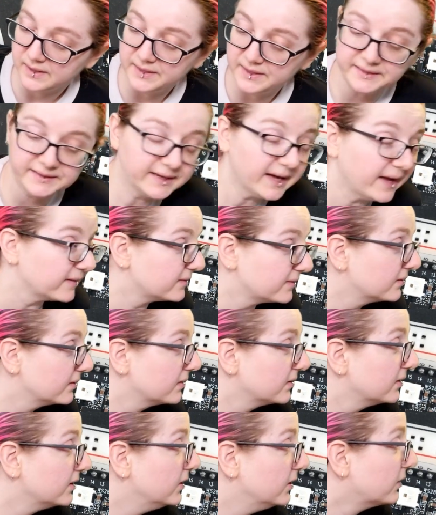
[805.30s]
Yes,
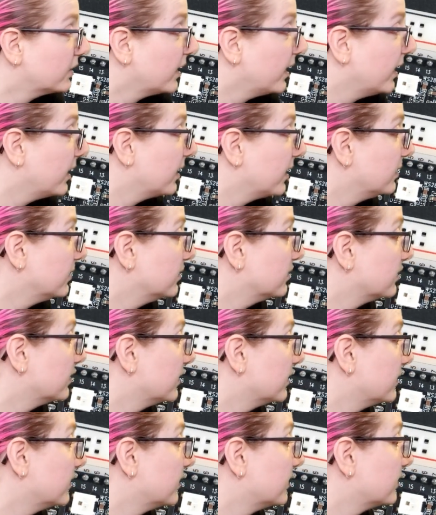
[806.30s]
you can.
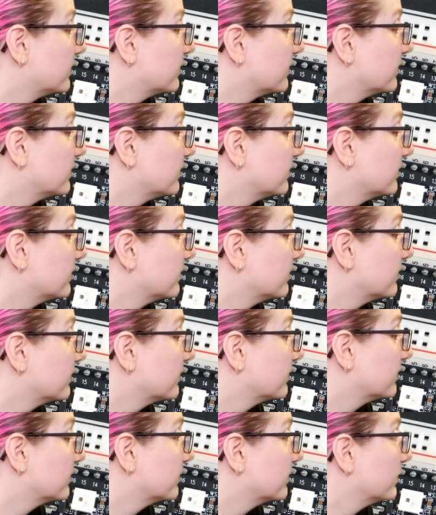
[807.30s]
And this
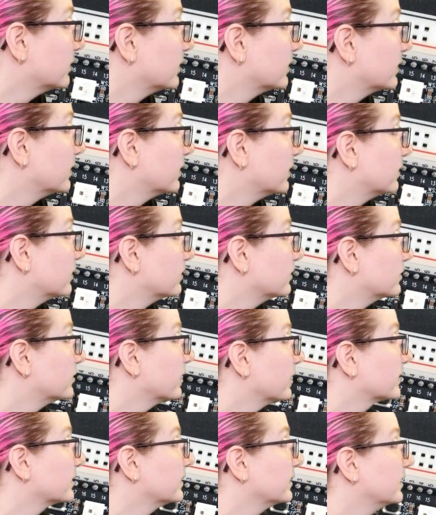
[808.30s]
will go
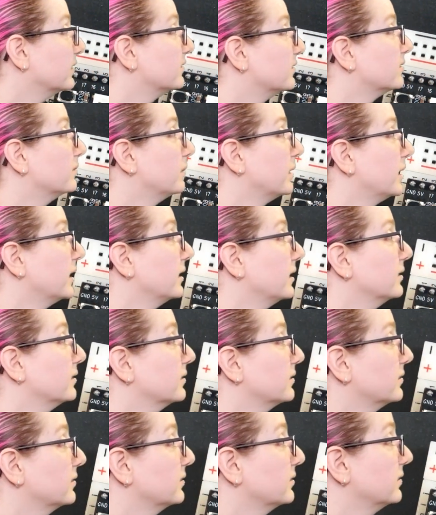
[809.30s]
directly into my
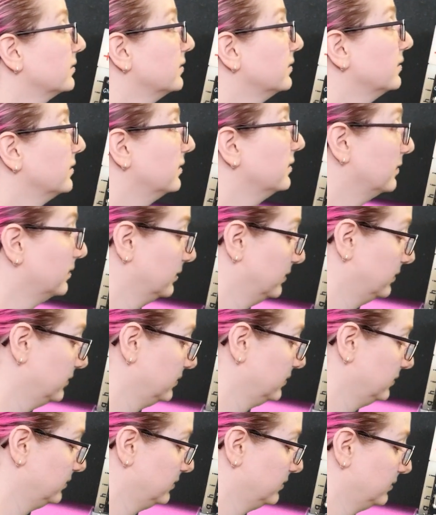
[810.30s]

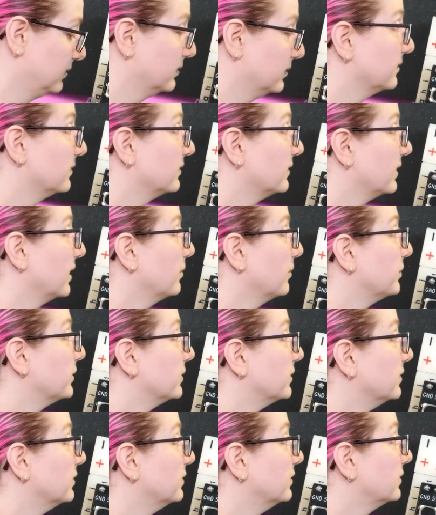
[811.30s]

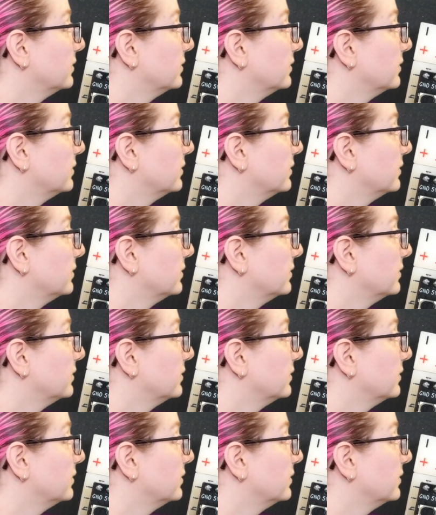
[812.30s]
example.